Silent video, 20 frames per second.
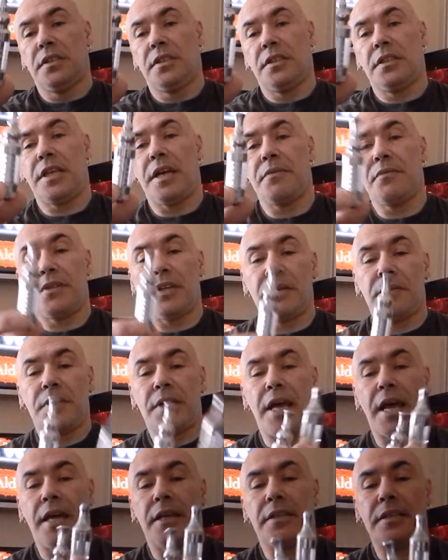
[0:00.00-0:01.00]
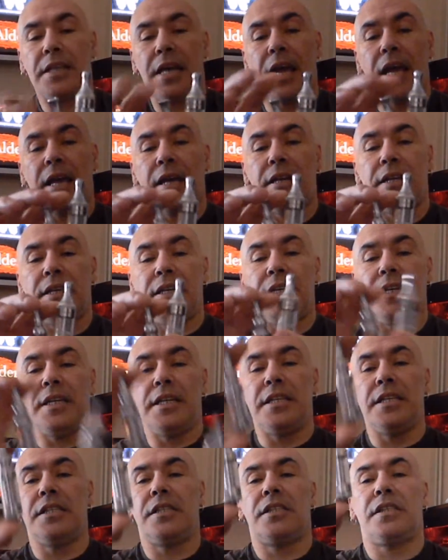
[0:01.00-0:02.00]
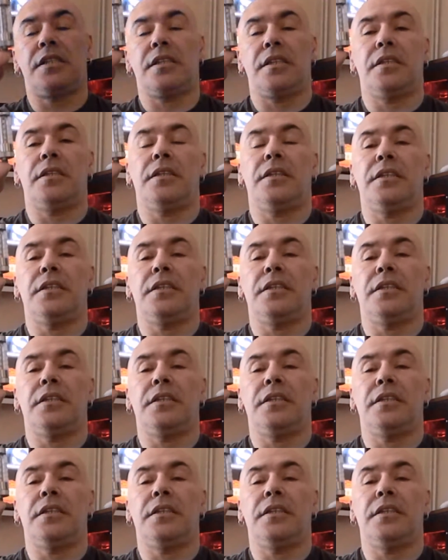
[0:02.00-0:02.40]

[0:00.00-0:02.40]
Same thing with that. That is